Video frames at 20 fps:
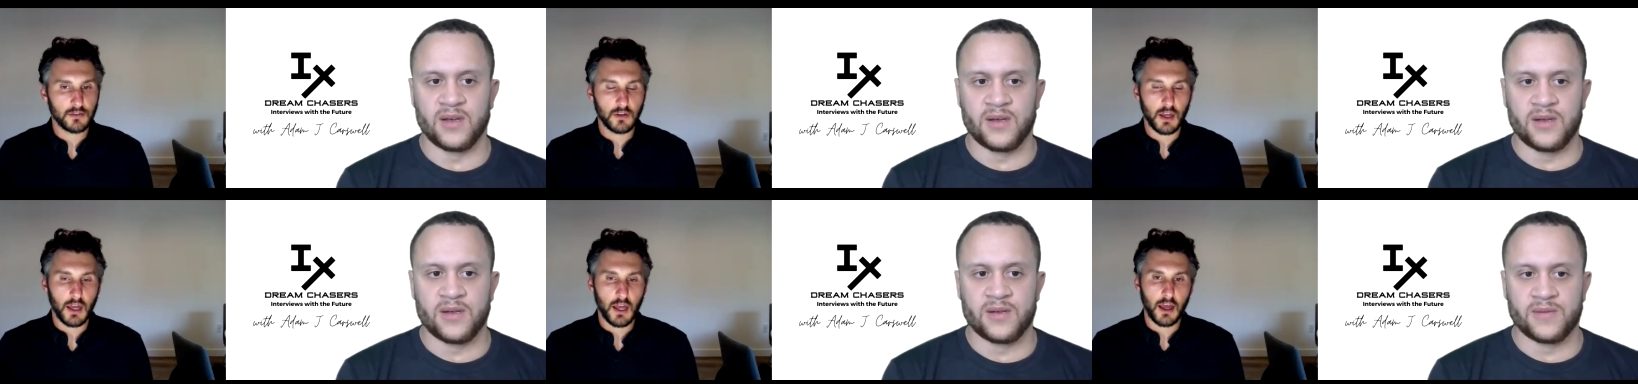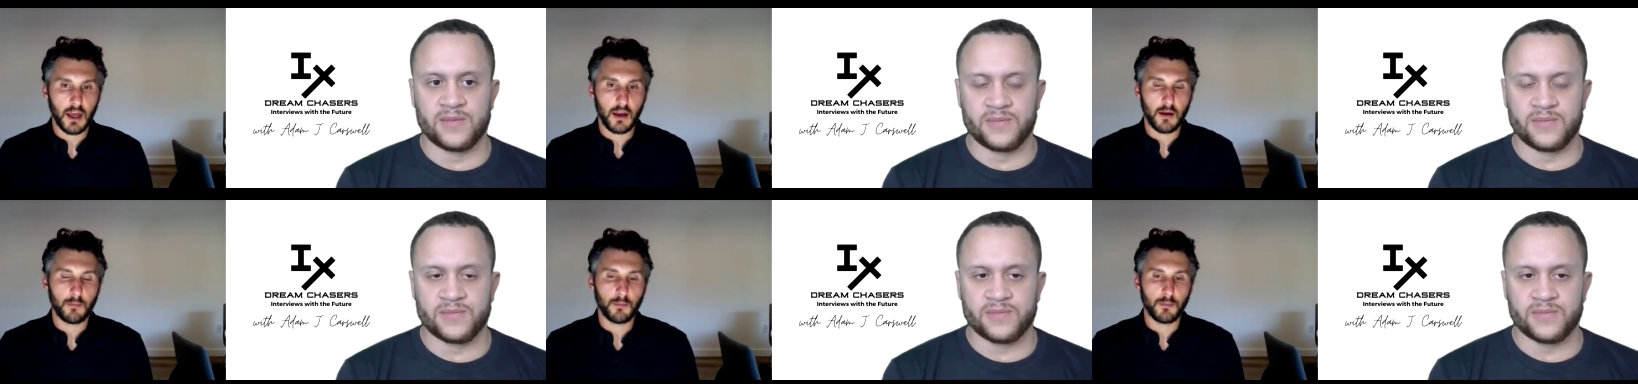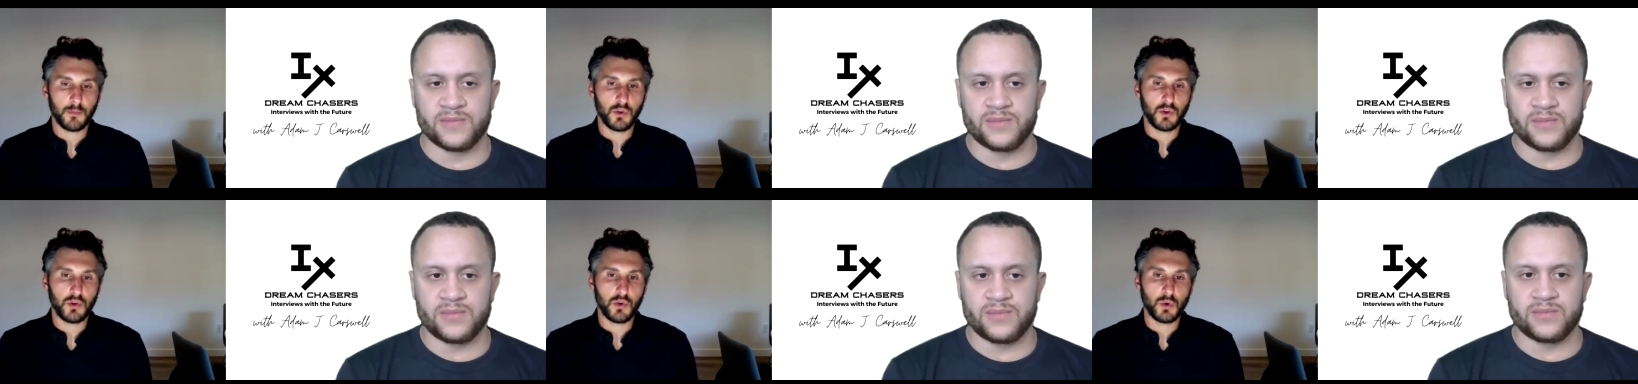Speaker 1: Um,
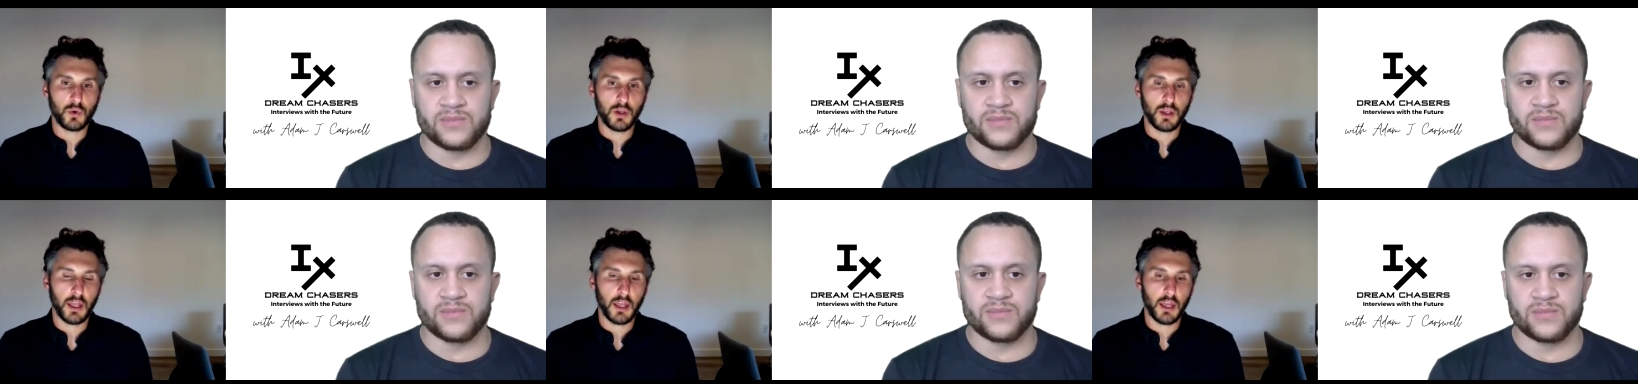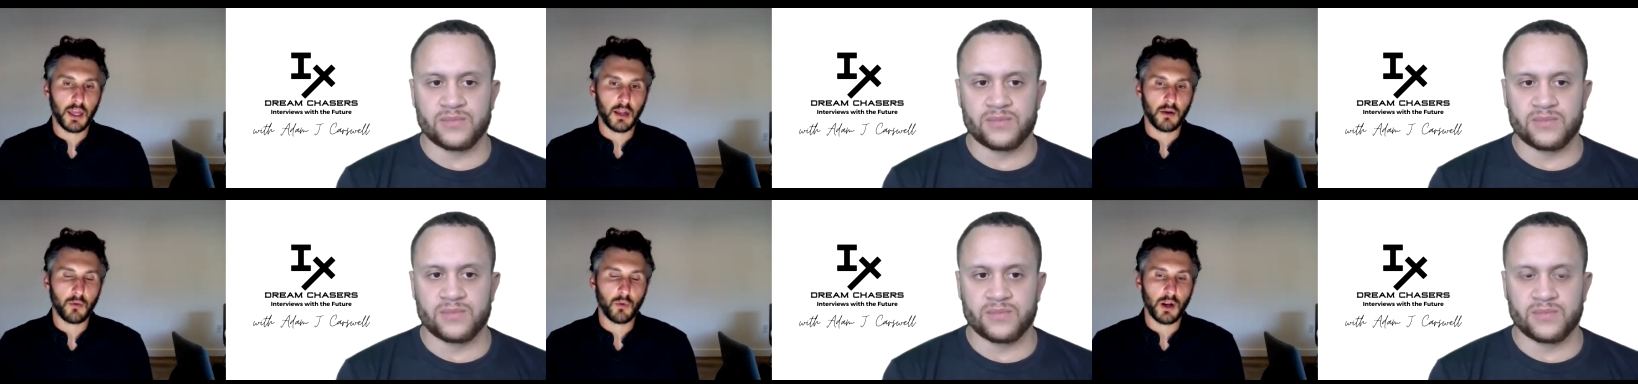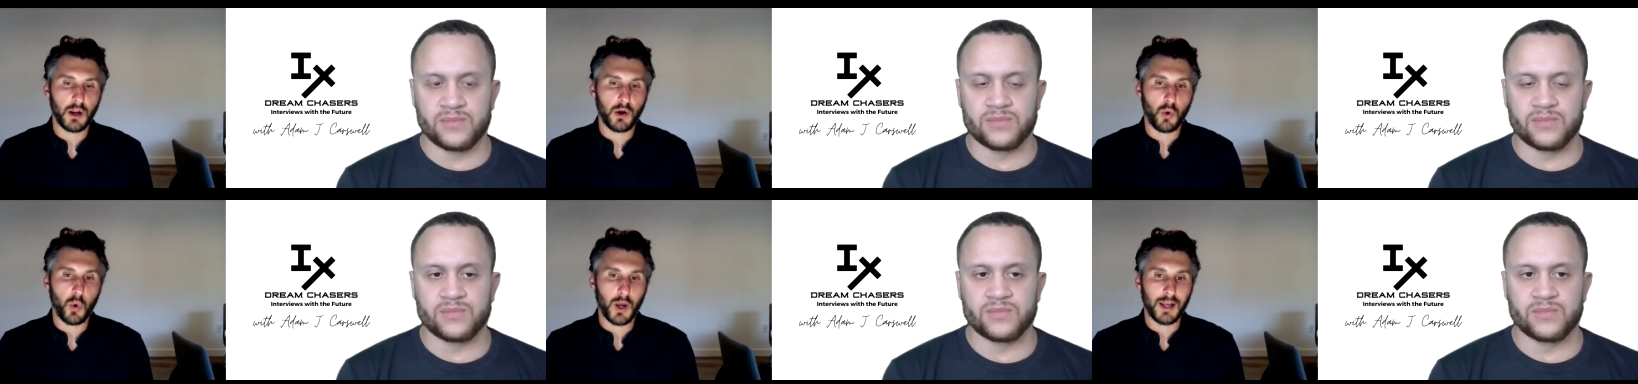you can
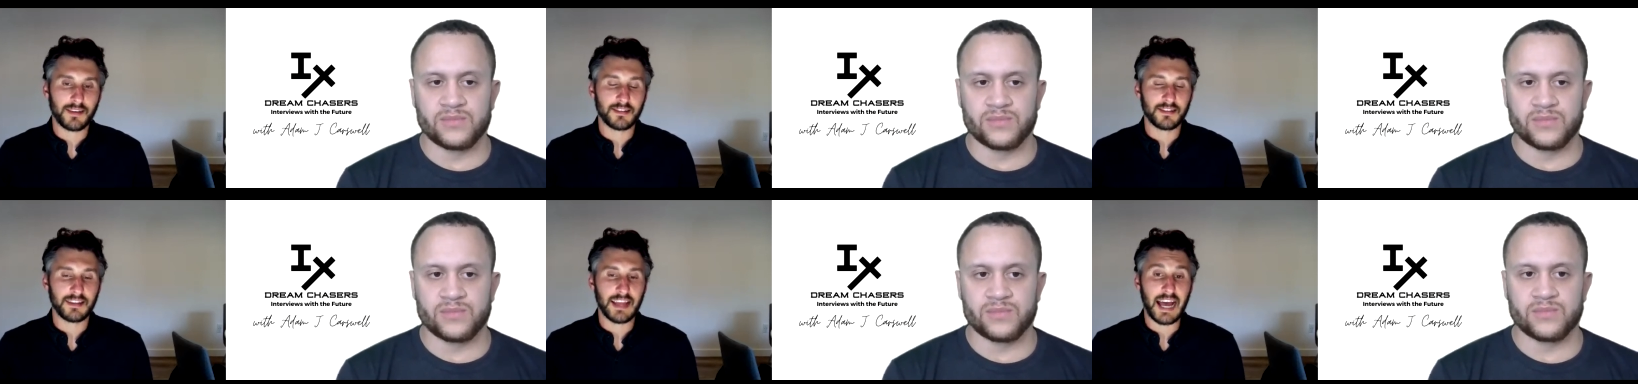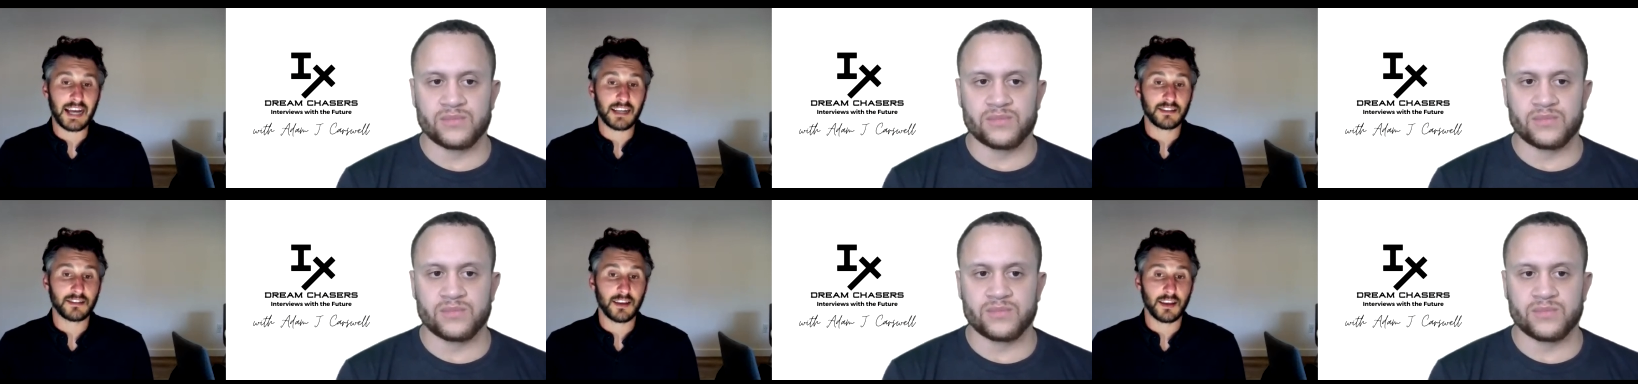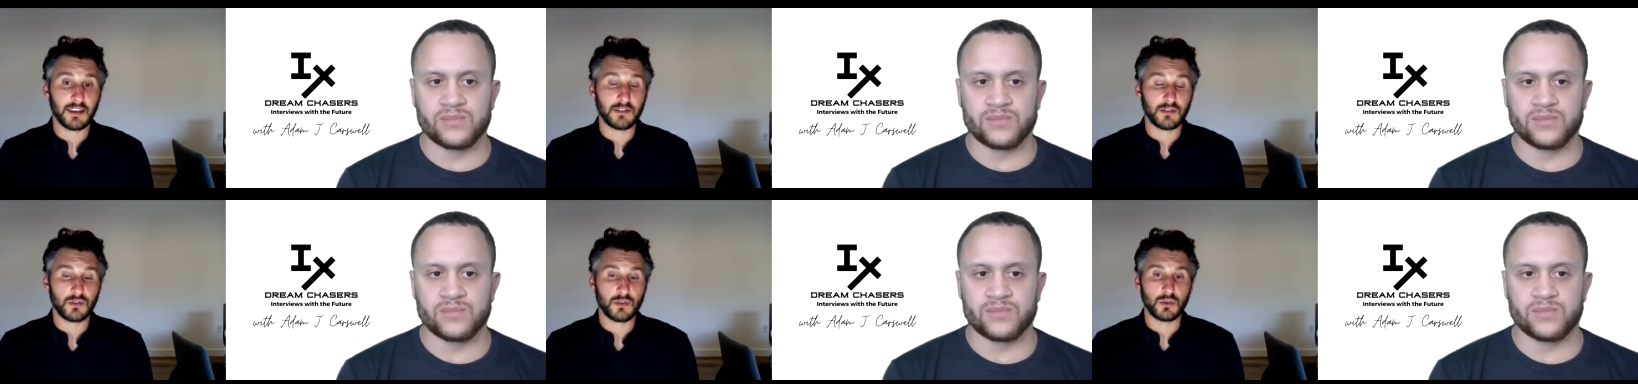request
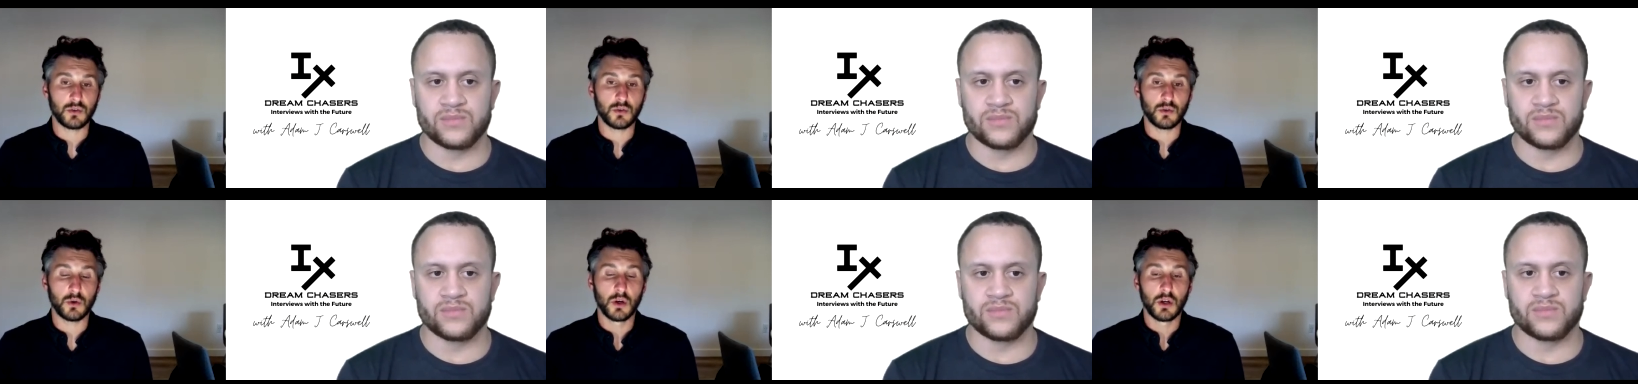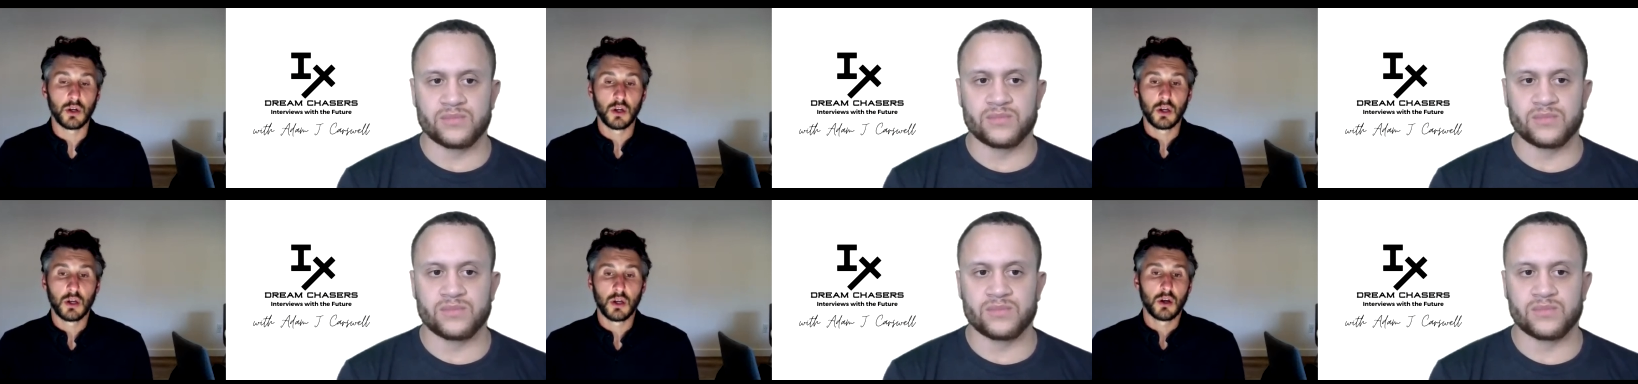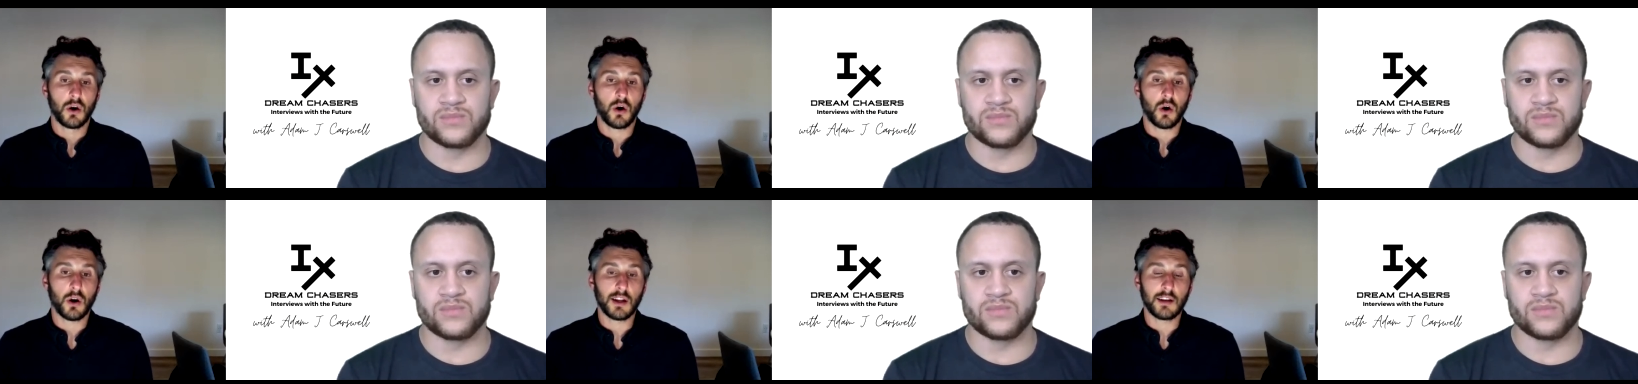access to
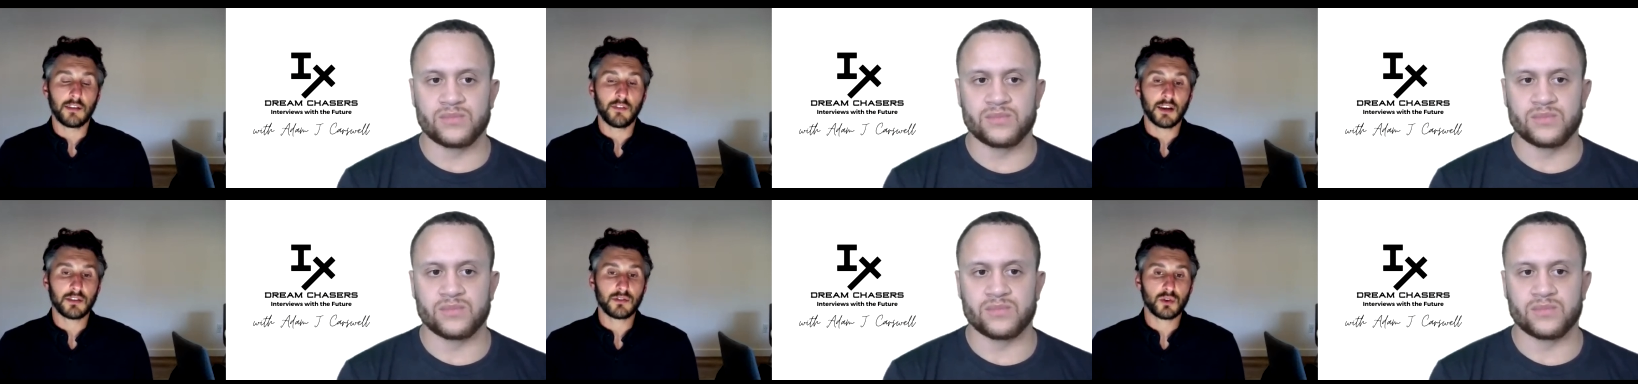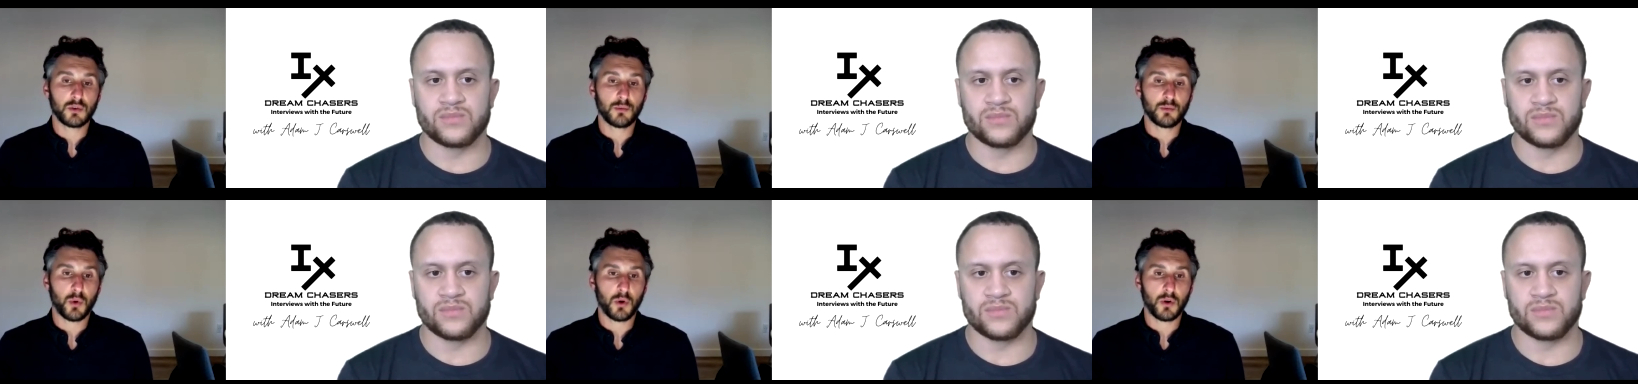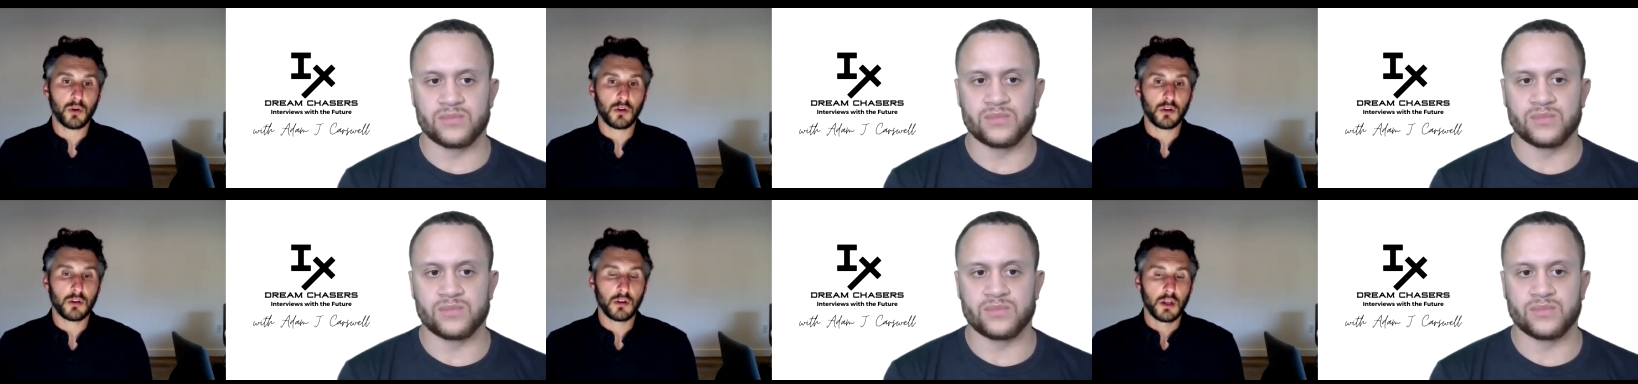our investor
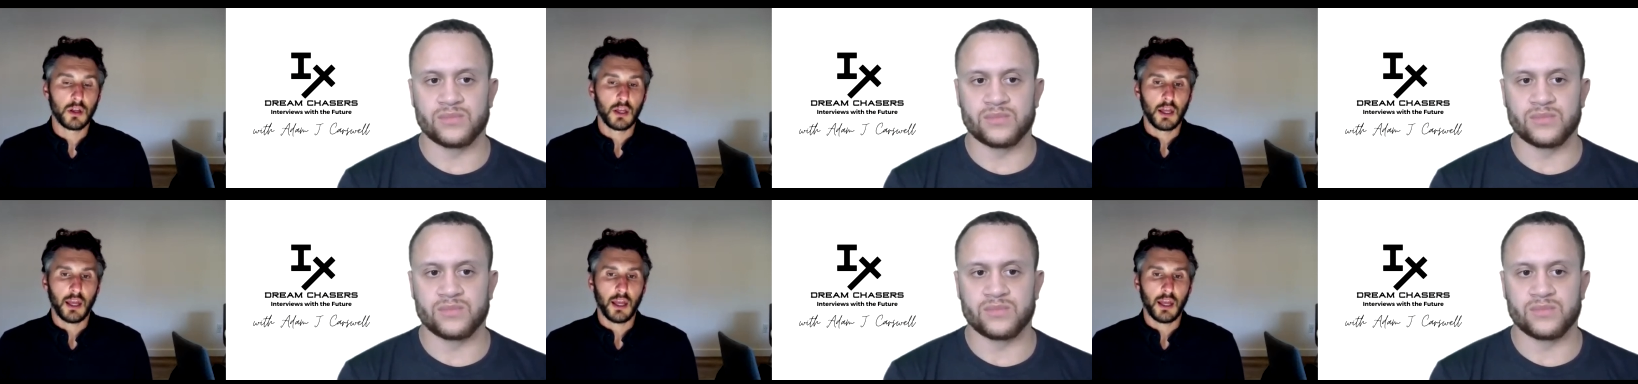portal.